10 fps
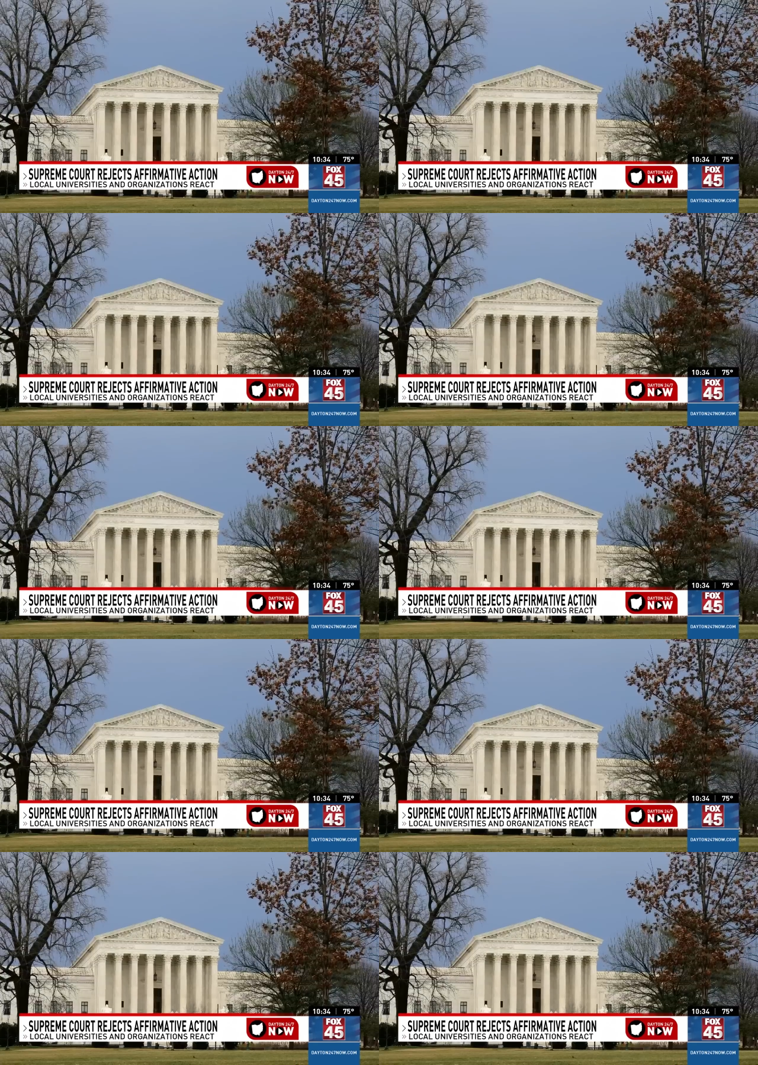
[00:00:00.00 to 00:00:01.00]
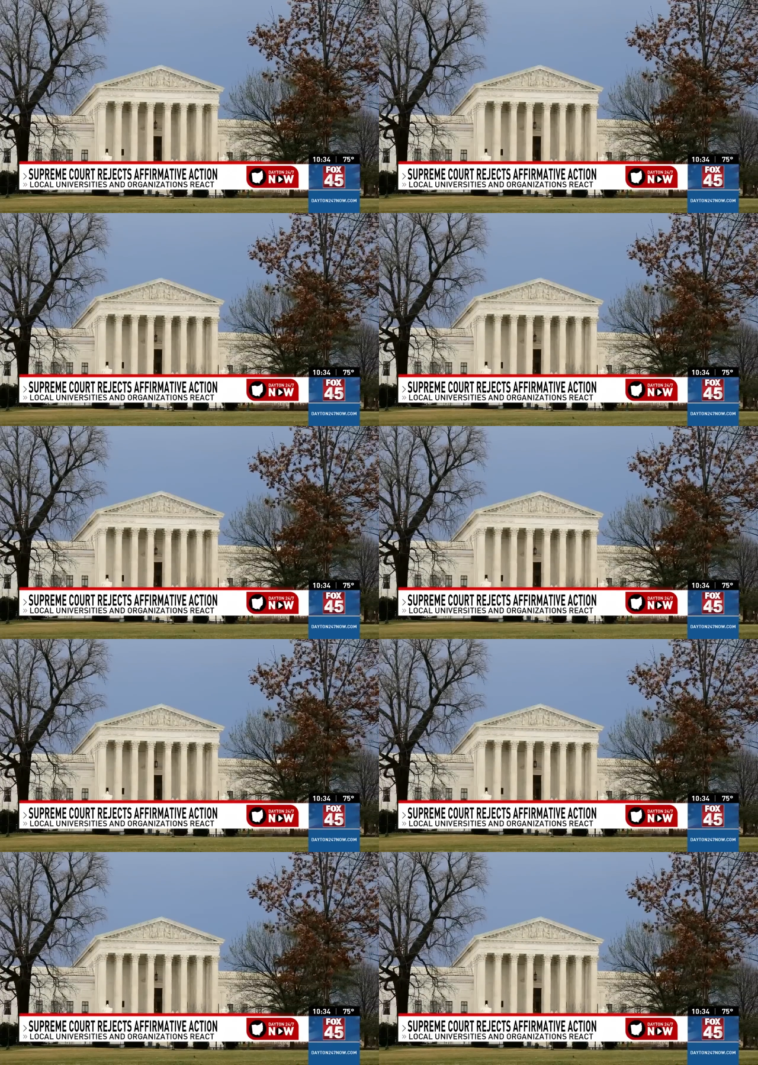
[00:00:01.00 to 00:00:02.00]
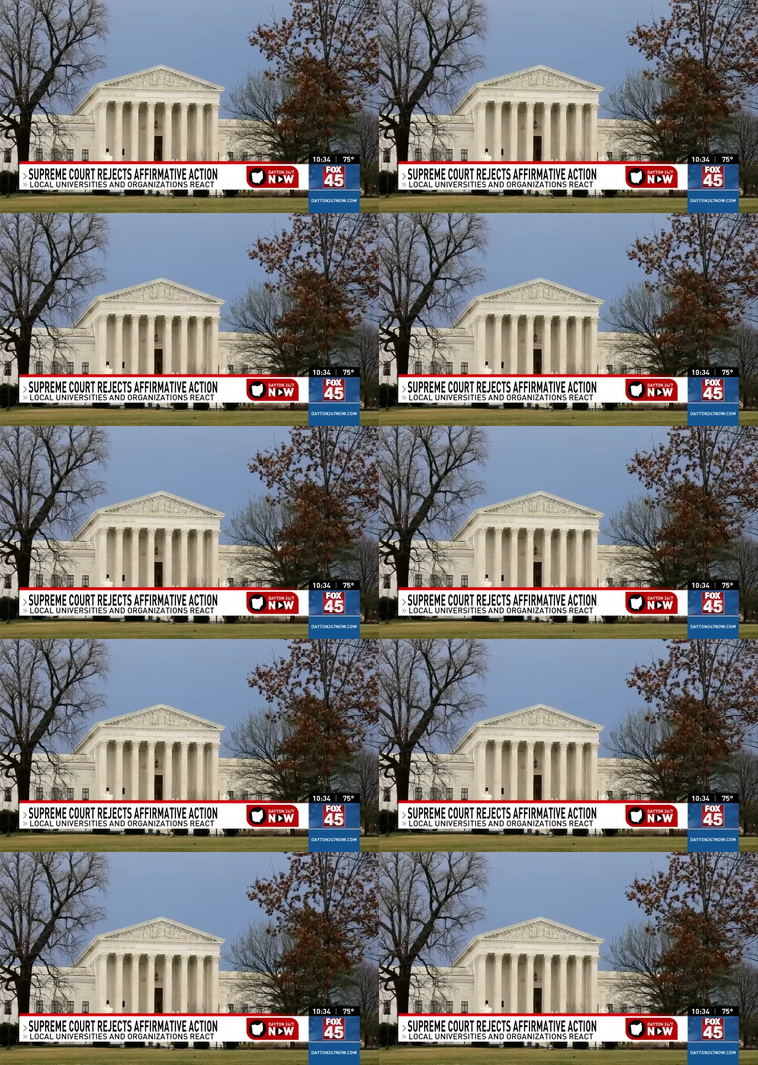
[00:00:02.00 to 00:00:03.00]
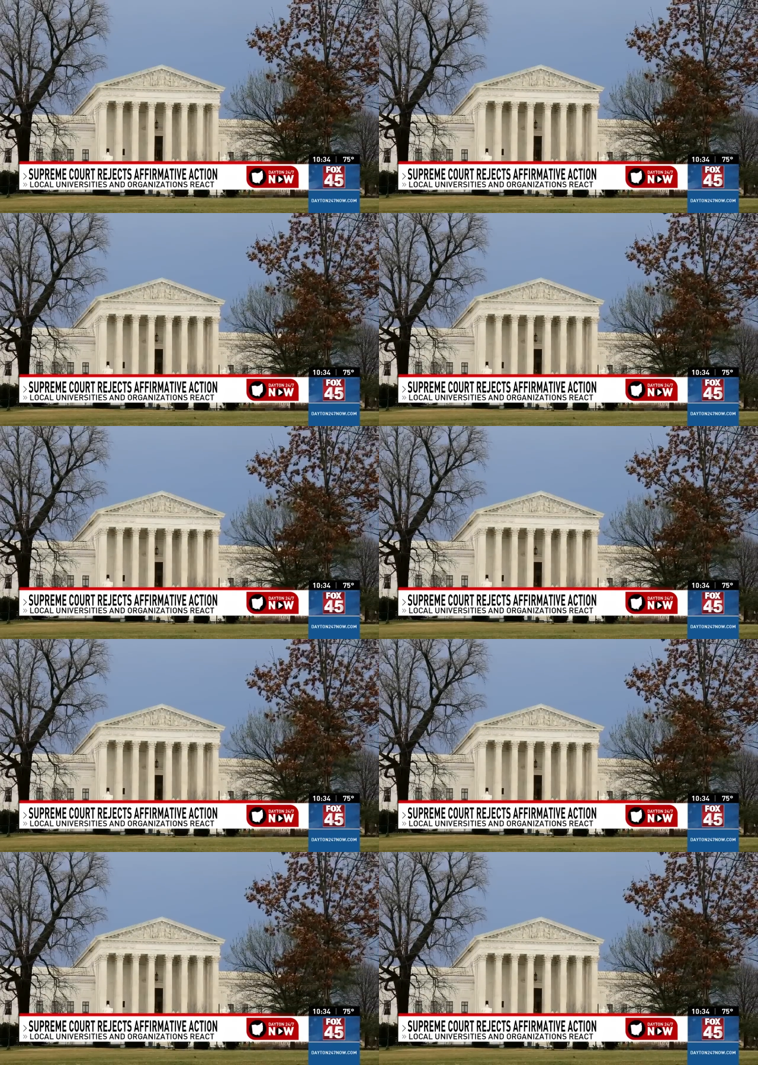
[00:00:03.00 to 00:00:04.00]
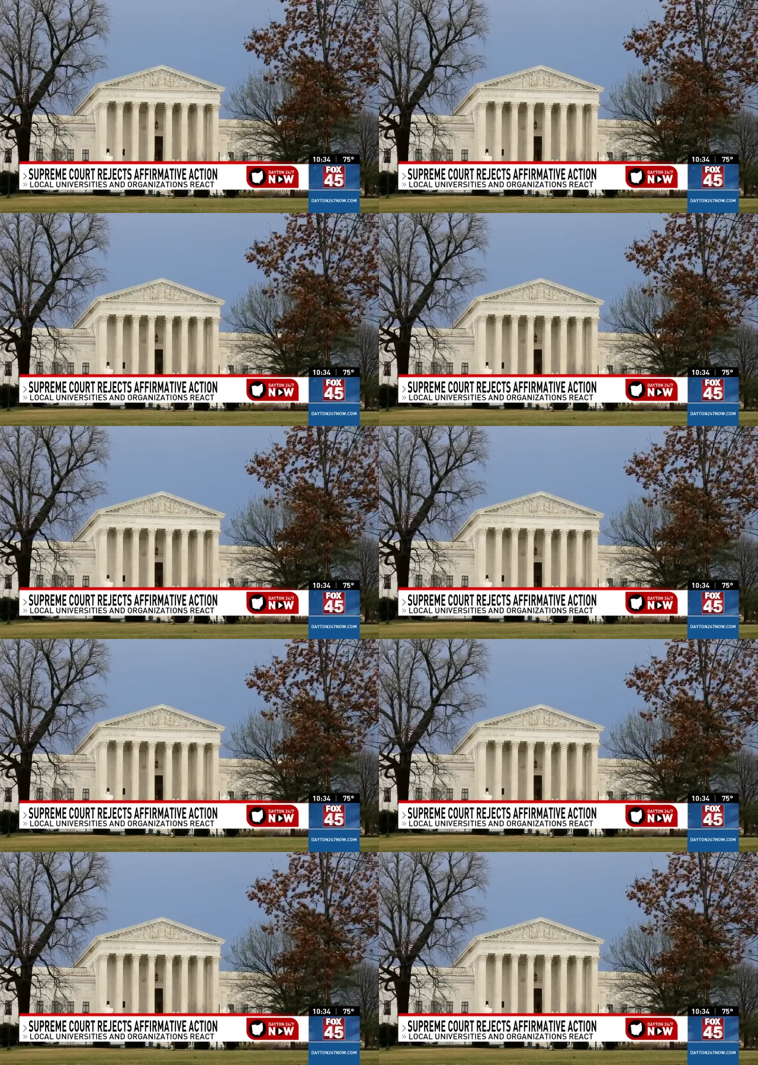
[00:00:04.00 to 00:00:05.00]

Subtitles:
Nobody's mouth can be seen.